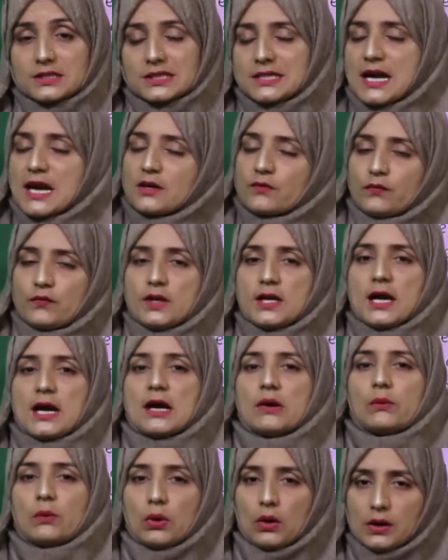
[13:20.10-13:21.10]
that we
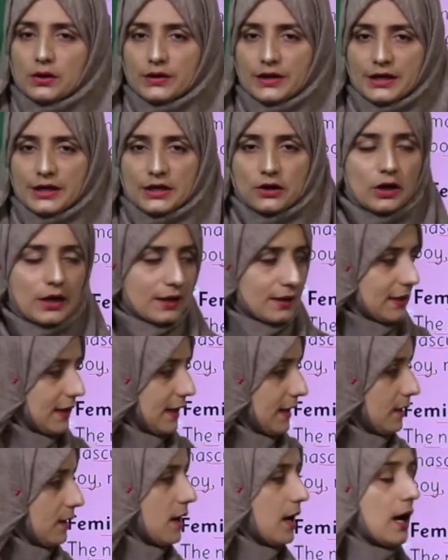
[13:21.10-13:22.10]
have already got
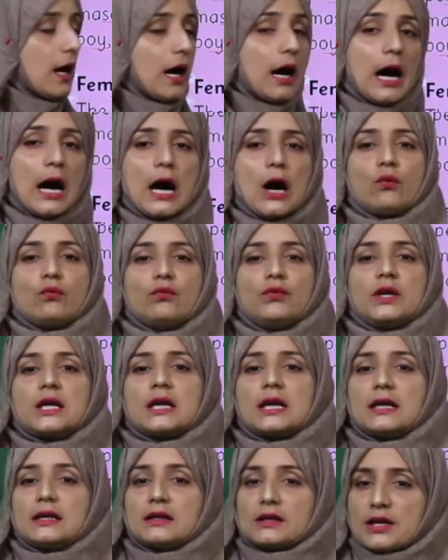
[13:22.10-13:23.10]
that, how we
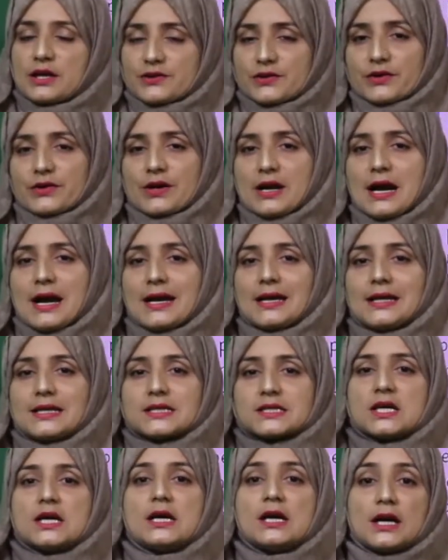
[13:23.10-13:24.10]
can
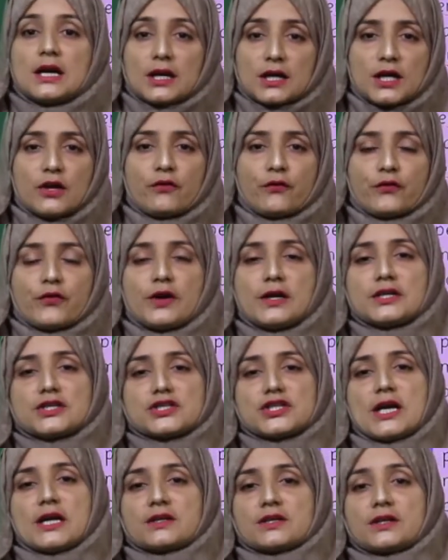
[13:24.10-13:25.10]
categorize different
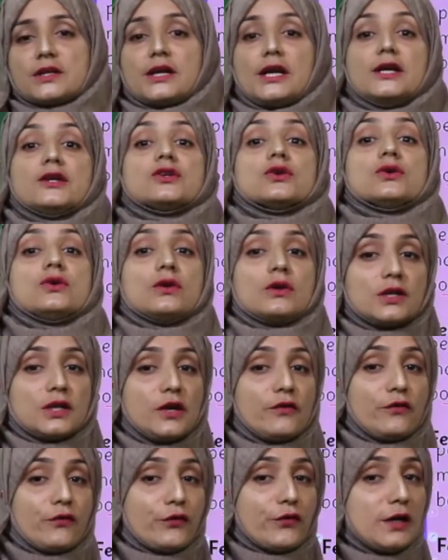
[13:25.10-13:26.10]
gender into
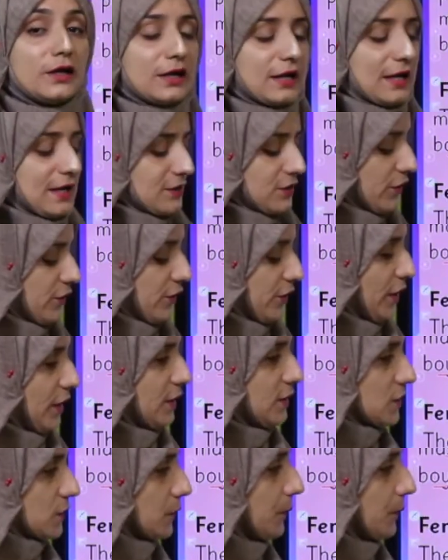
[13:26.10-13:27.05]
different categories.